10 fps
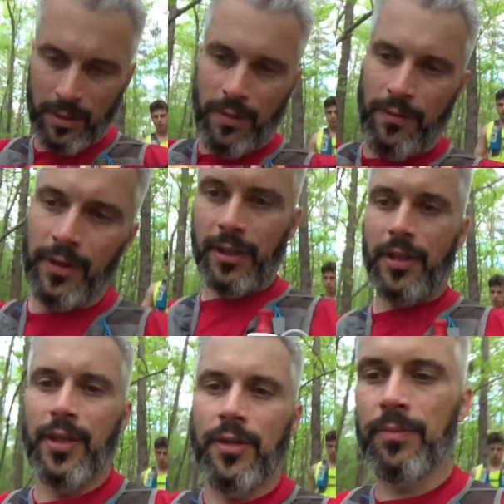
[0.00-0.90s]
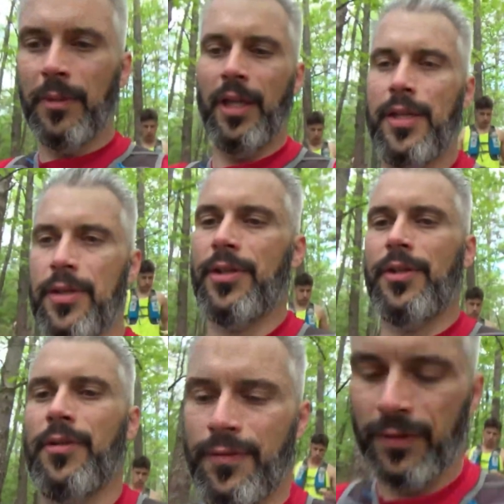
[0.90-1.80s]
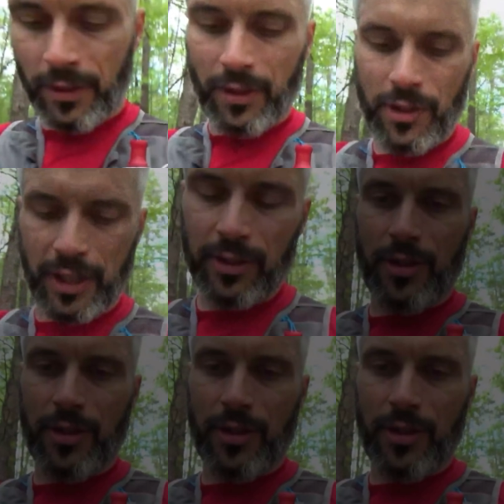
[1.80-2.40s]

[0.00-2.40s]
kind of see people and talk with them.